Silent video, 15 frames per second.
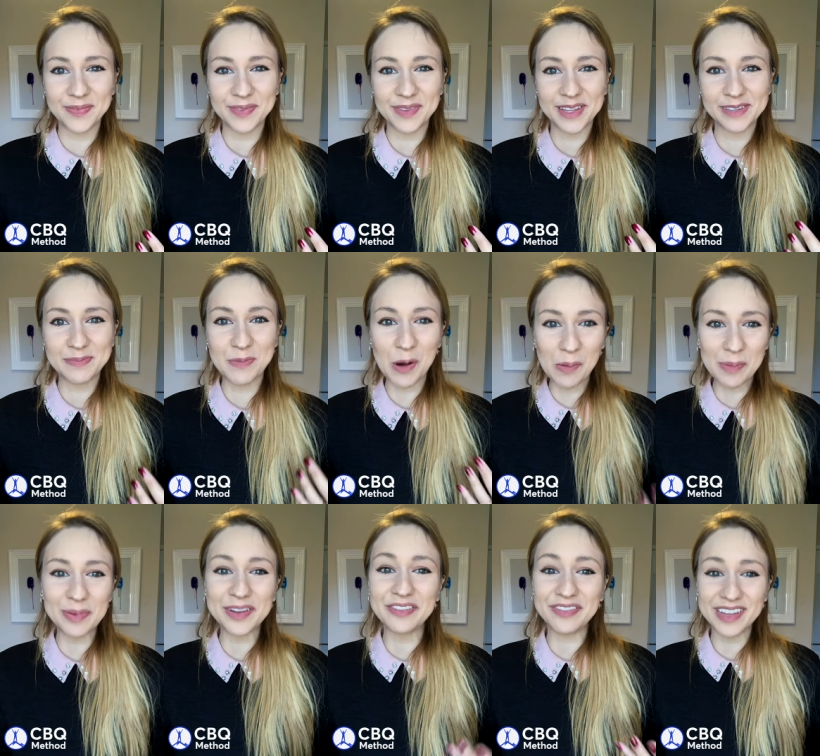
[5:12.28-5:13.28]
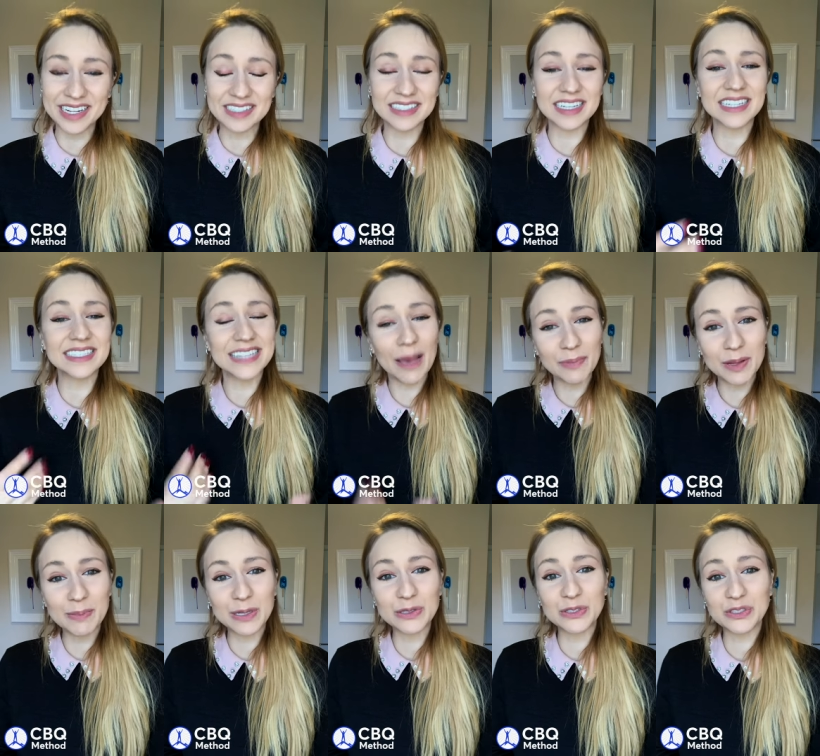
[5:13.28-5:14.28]
it probably feels
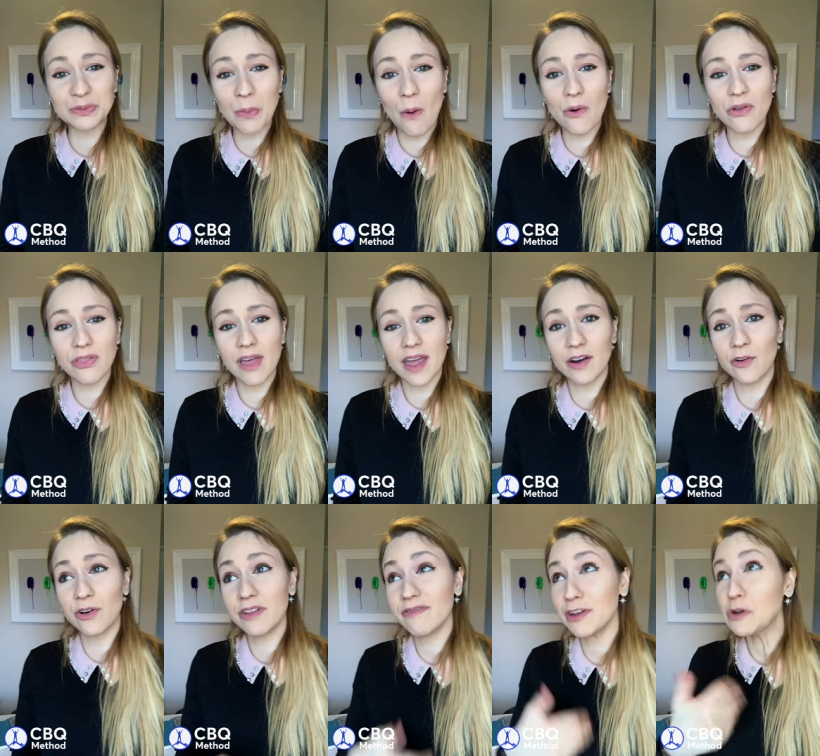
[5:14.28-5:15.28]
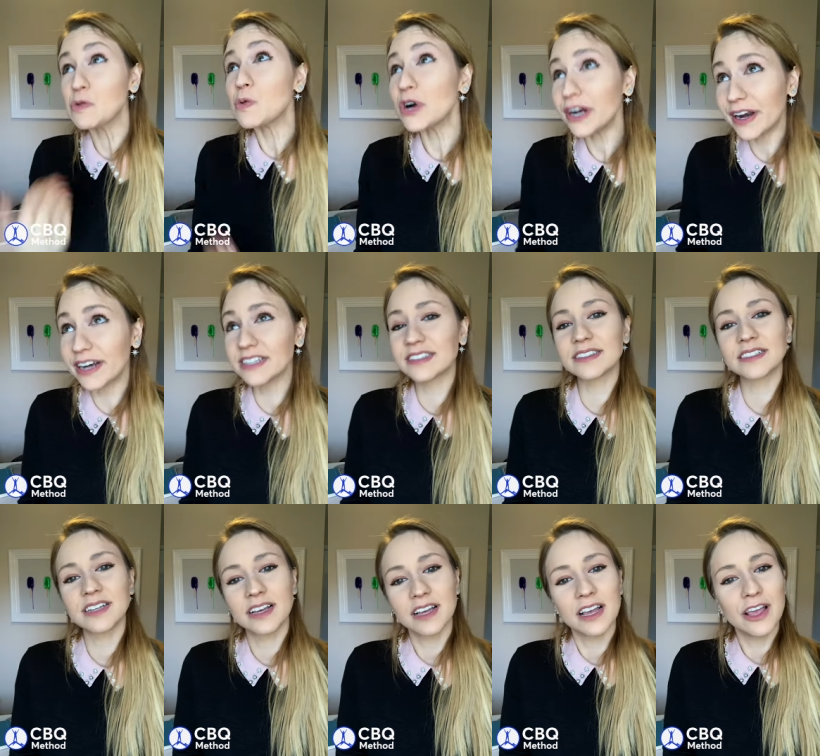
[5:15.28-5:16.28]
acceptable to smoke there, or even worse,
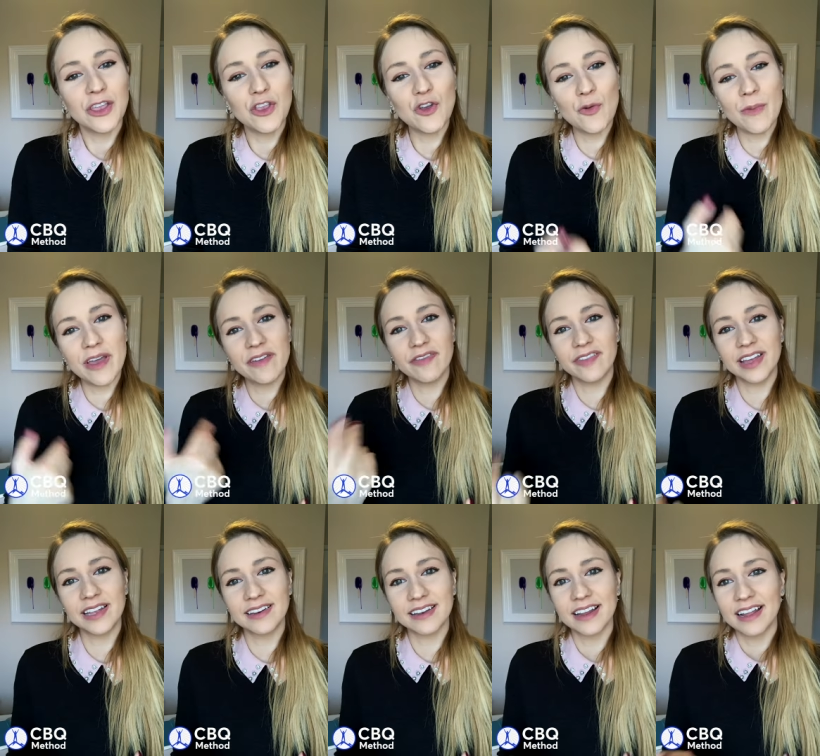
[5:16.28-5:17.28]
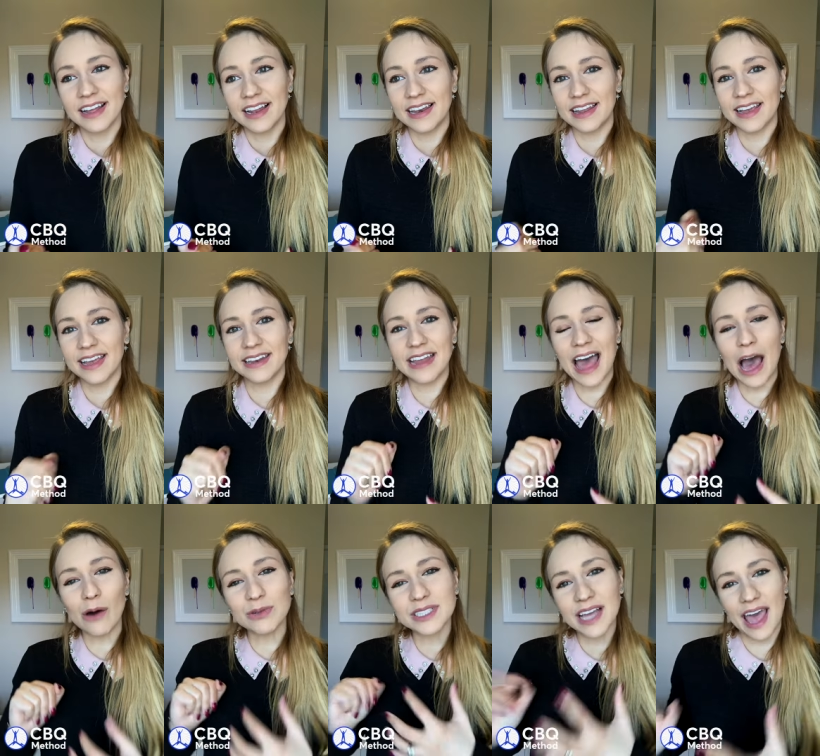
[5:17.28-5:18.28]
you may feel like an
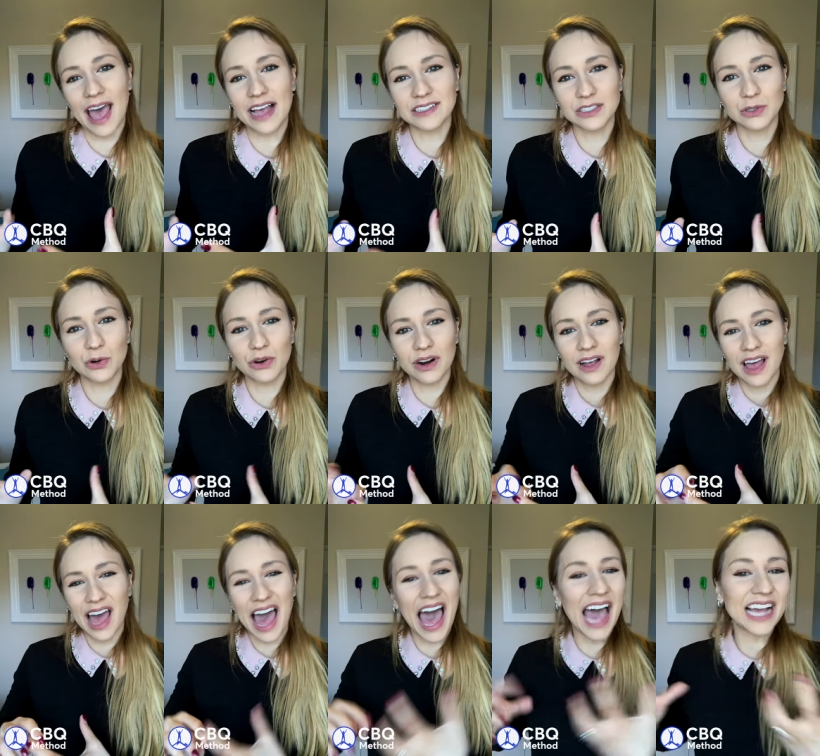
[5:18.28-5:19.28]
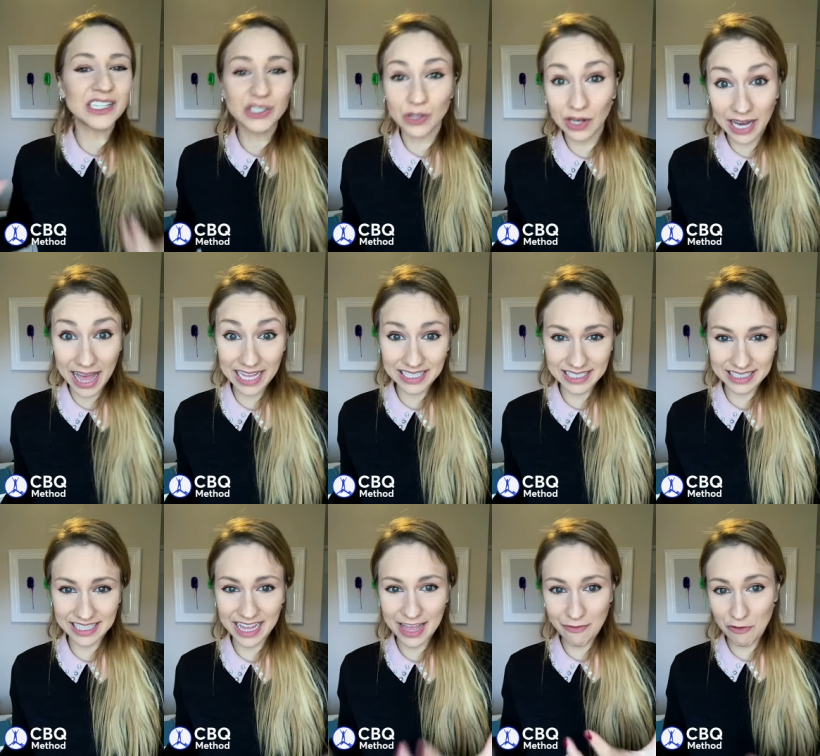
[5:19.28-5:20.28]
outcast or
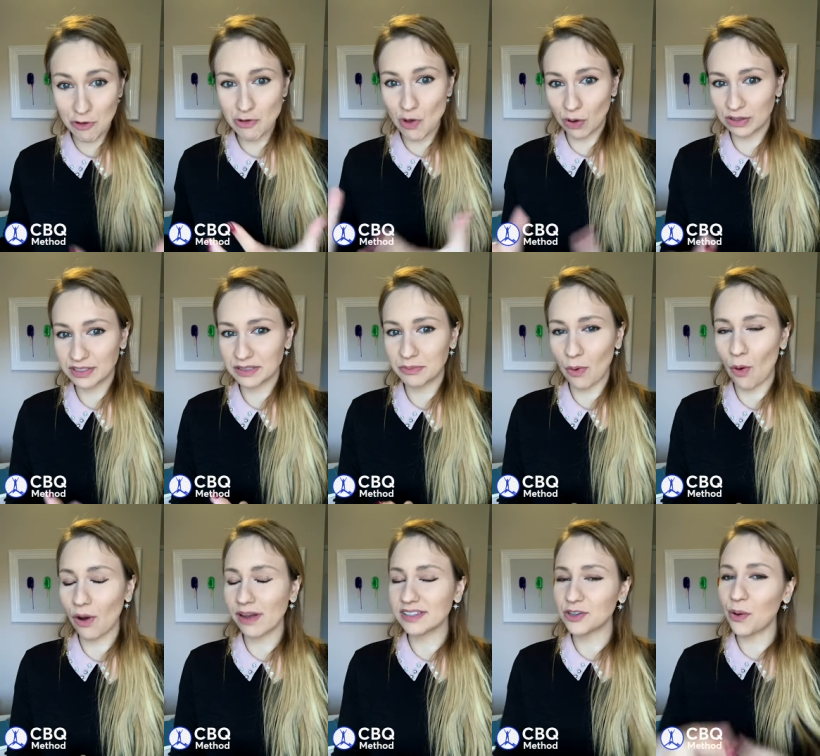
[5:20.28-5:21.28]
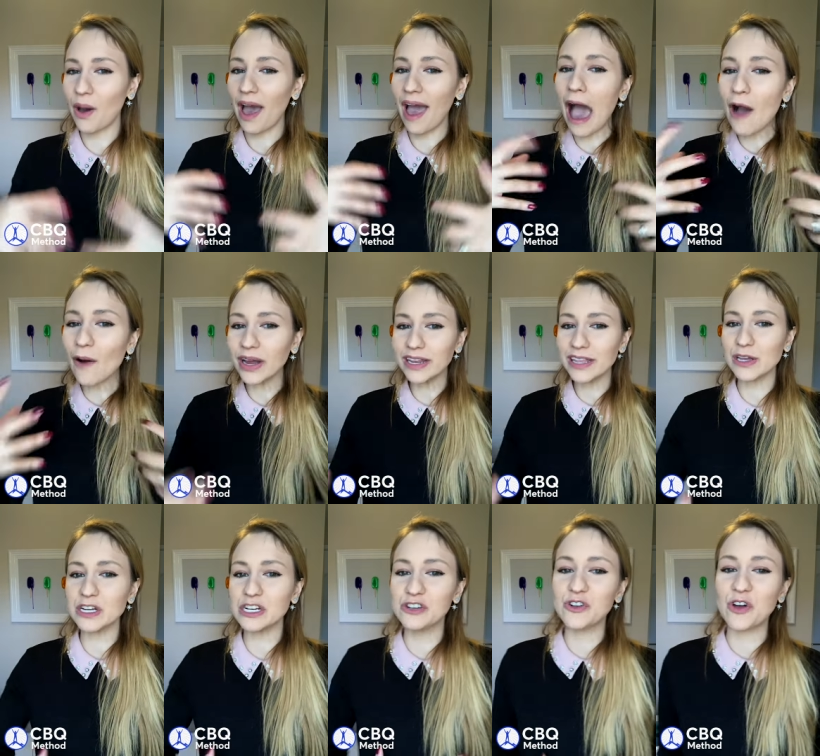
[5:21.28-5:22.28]
isolated if you don't smoke. So, how can you
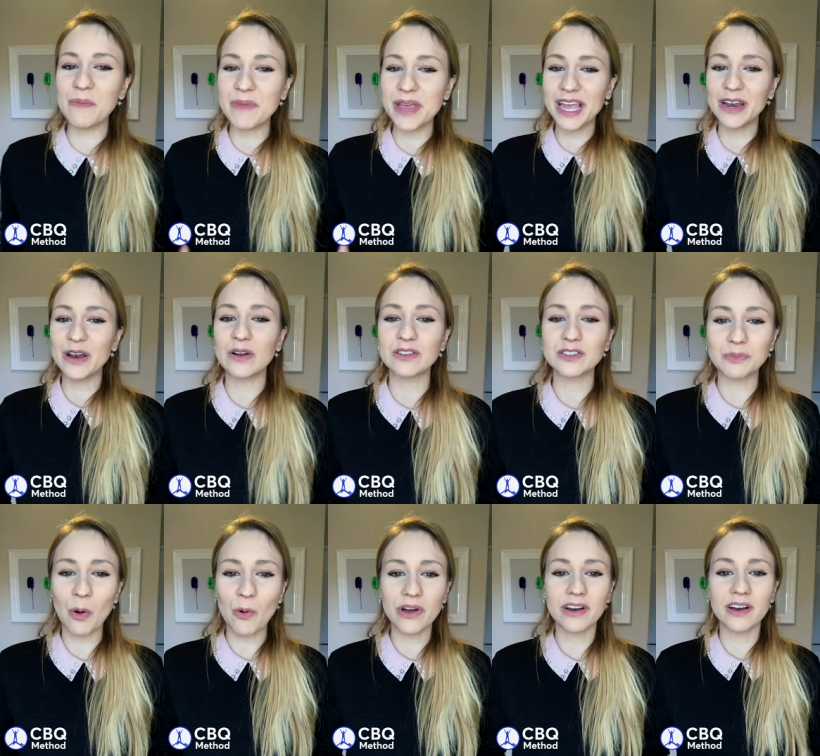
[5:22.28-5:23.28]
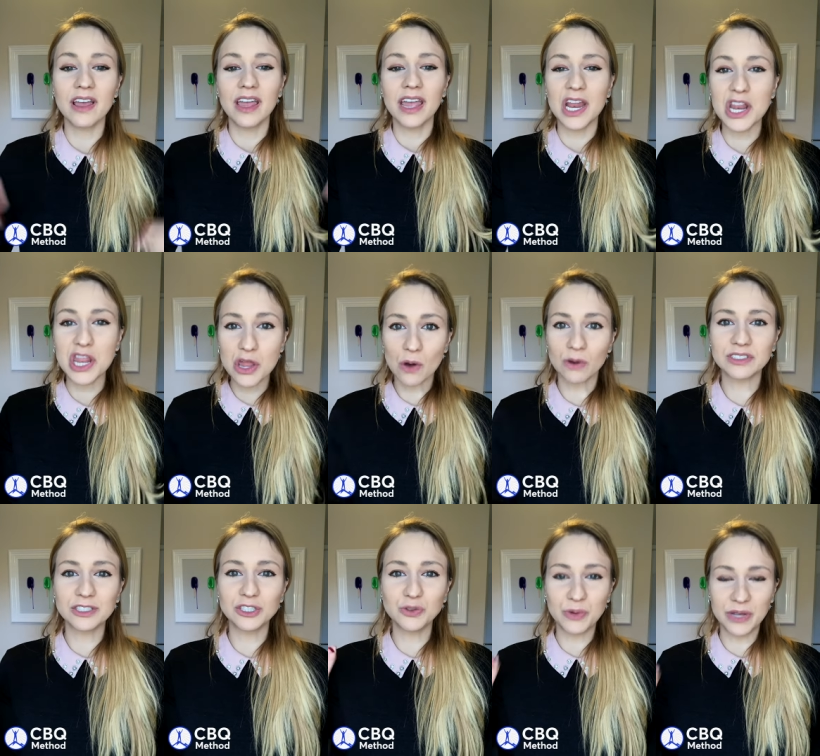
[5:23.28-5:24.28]
enjoy being a non smoker in those
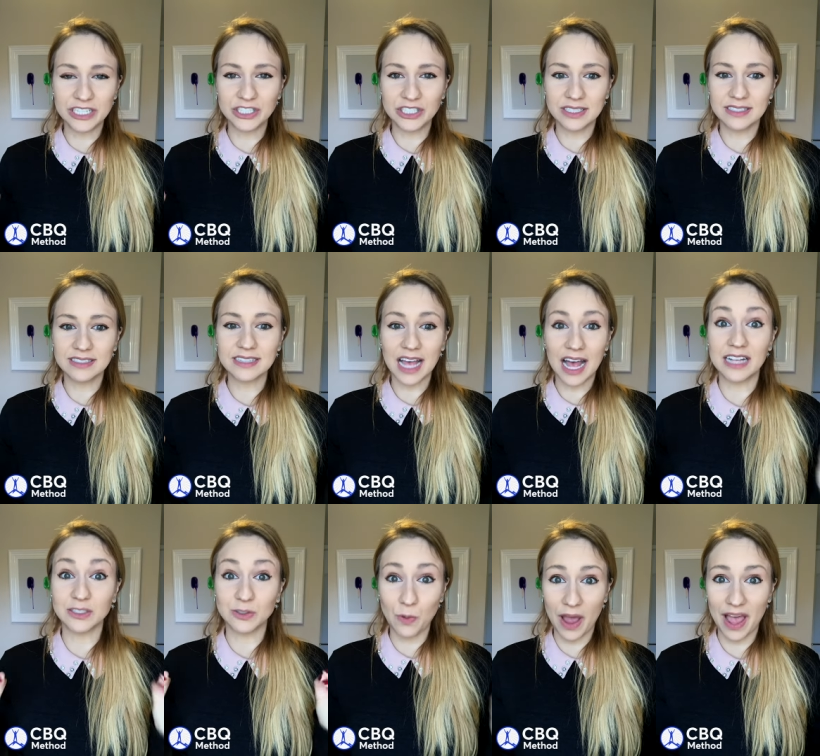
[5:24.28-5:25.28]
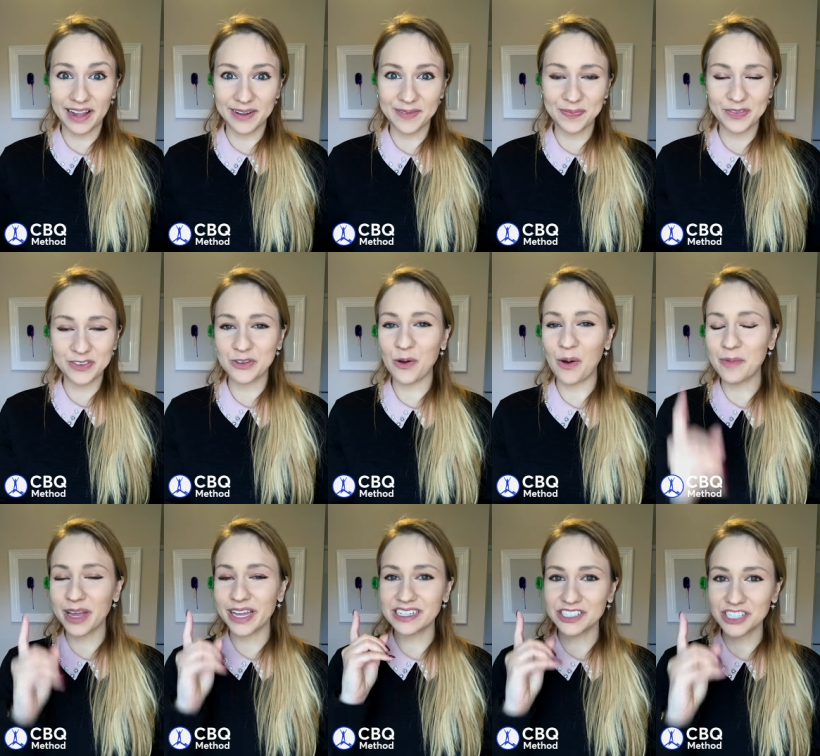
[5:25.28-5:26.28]
situations as well? So, I'm
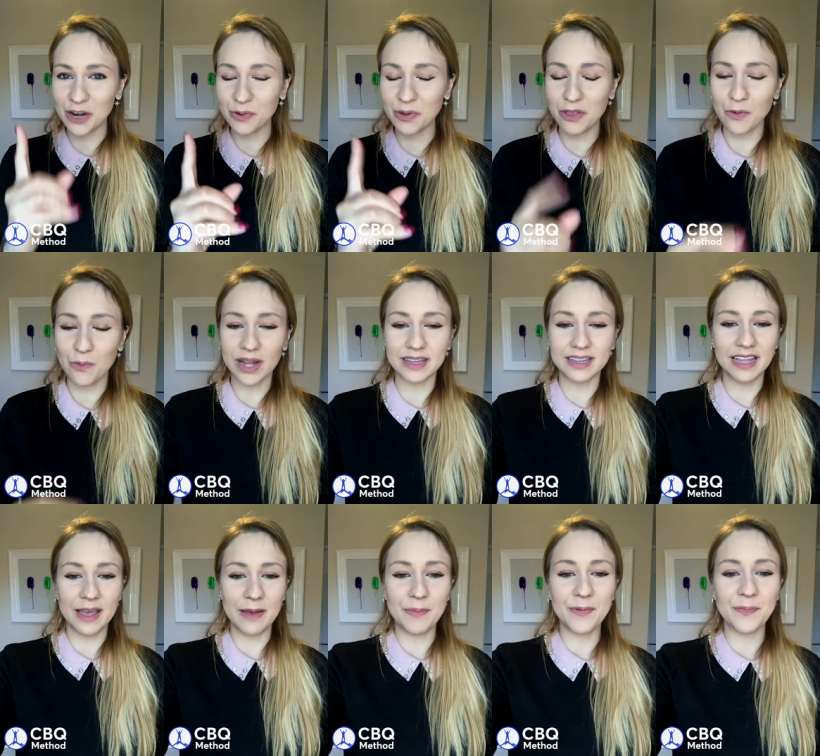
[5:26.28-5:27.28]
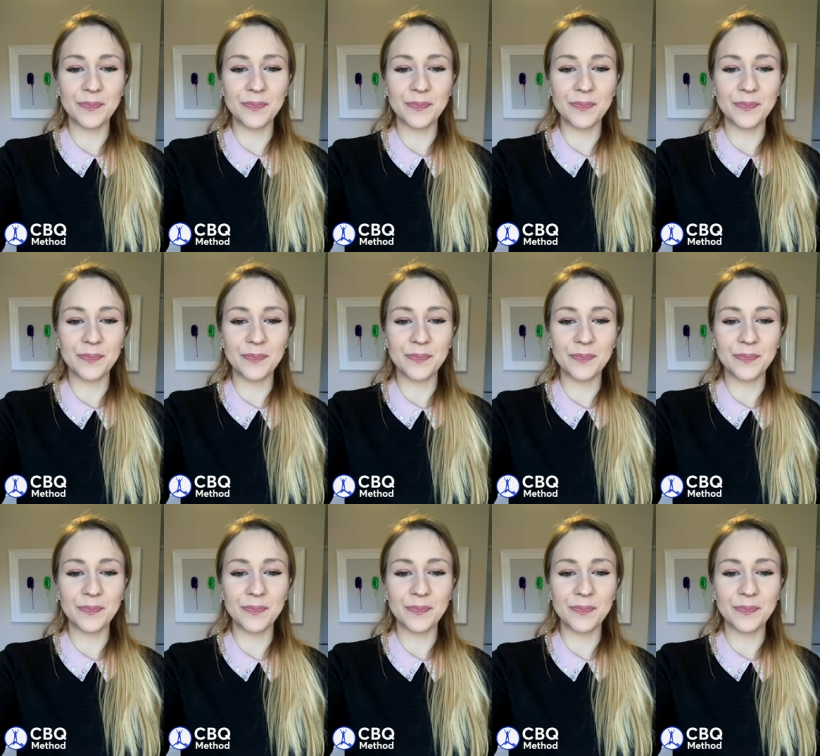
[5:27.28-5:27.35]
gonna share with you one tip.